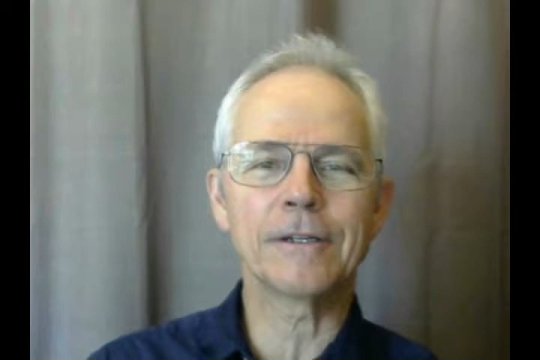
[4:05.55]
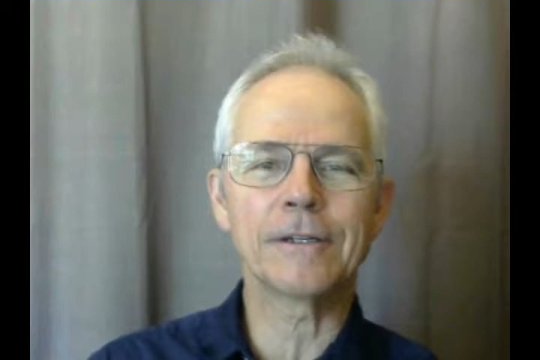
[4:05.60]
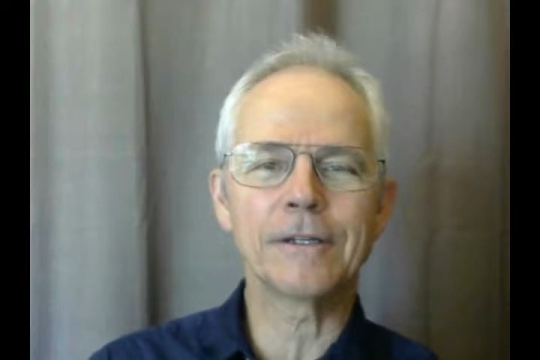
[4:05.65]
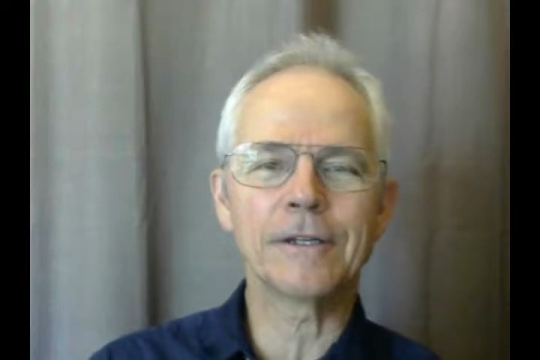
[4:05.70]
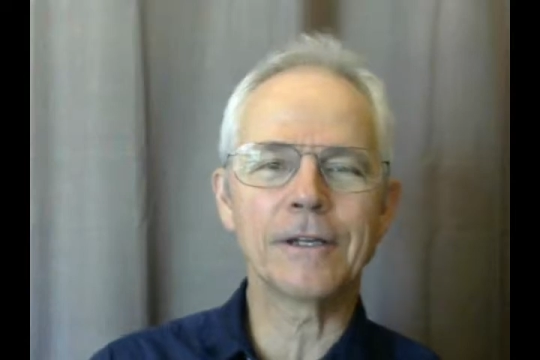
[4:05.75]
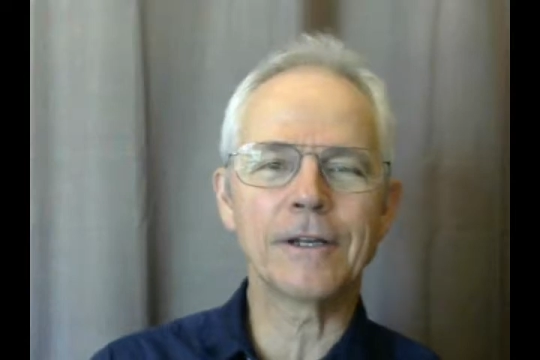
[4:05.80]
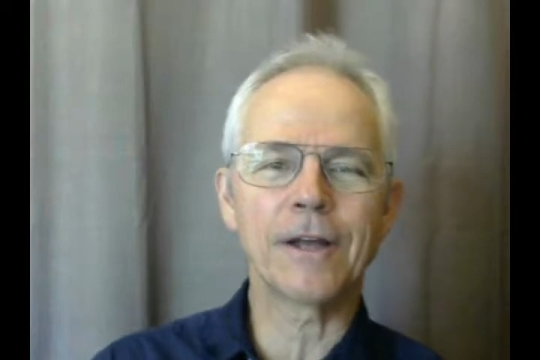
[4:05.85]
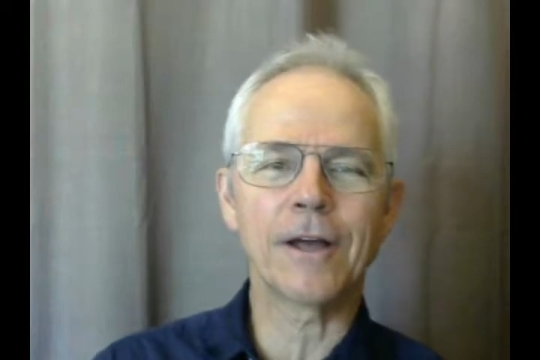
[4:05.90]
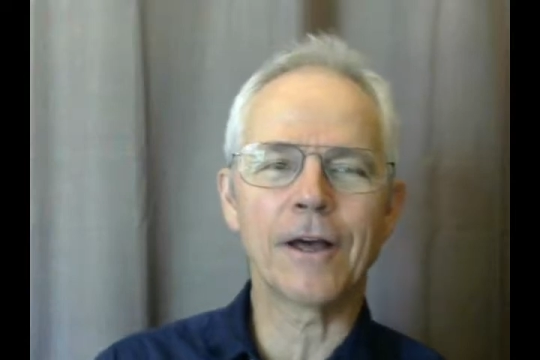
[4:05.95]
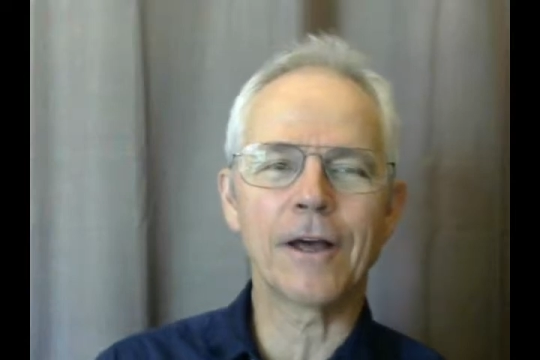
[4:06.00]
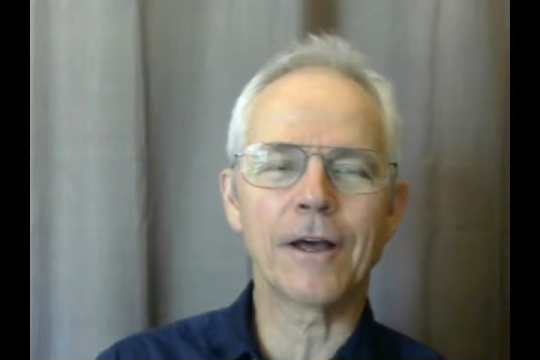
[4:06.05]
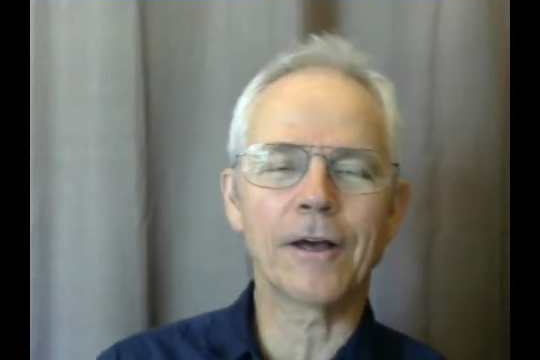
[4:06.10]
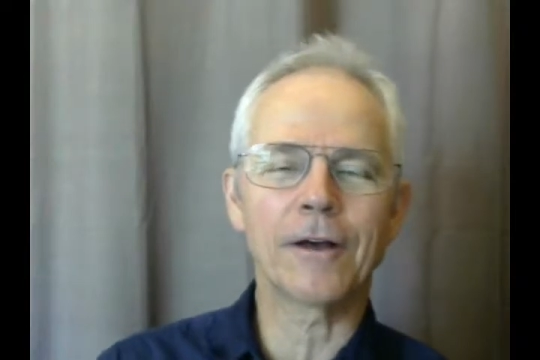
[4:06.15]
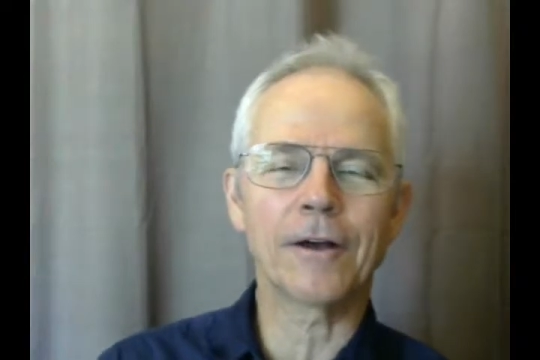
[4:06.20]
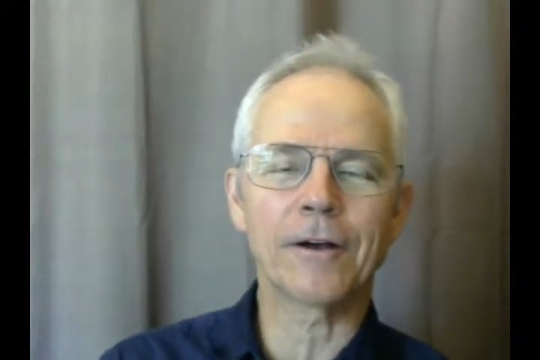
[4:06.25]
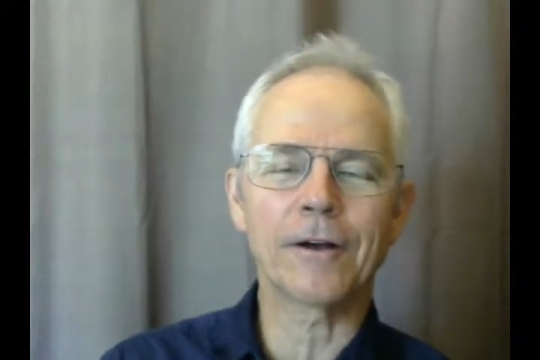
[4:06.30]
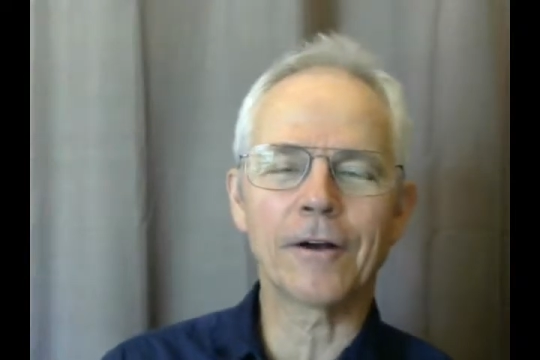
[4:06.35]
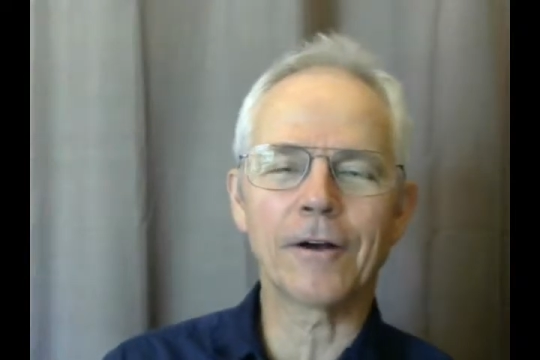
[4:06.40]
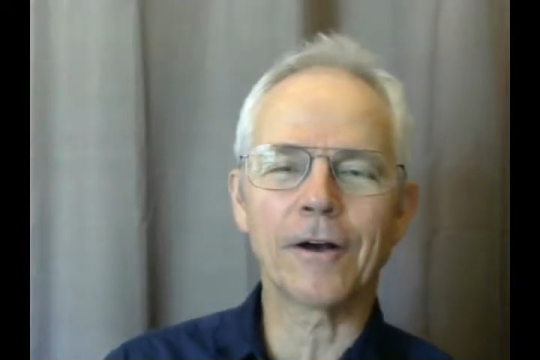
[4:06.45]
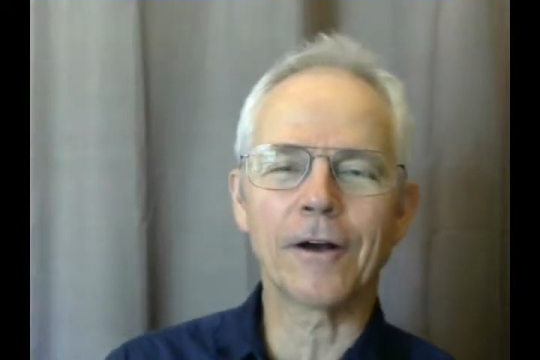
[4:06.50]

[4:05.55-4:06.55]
in a